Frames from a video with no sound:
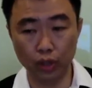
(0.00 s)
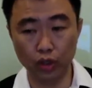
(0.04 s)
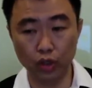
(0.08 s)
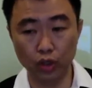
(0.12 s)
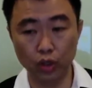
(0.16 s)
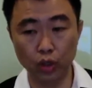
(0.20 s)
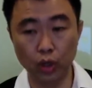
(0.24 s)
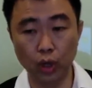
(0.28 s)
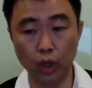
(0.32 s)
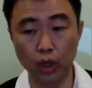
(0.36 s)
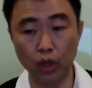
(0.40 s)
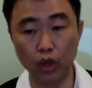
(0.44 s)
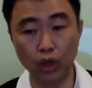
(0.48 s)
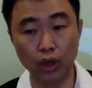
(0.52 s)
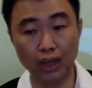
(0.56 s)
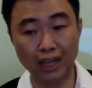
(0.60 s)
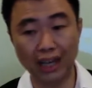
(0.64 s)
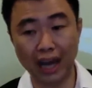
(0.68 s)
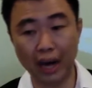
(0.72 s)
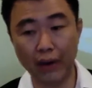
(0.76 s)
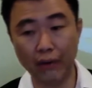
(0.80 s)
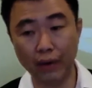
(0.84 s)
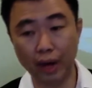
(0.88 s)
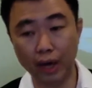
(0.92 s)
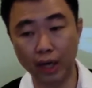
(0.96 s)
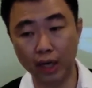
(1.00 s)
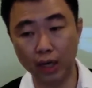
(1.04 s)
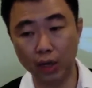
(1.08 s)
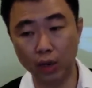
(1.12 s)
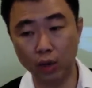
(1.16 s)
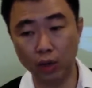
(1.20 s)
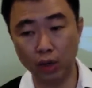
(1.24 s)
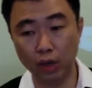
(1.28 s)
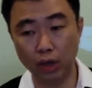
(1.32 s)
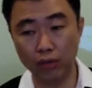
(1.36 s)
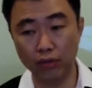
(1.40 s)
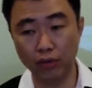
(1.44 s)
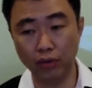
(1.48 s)
you are not directly
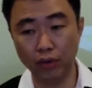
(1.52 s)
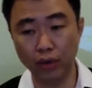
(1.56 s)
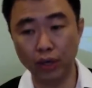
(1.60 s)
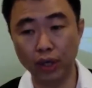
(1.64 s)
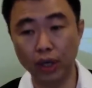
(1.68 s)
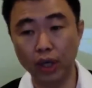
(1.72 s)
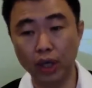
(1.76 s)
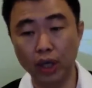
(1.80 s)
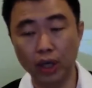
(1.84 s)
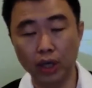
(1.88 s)
looking for it.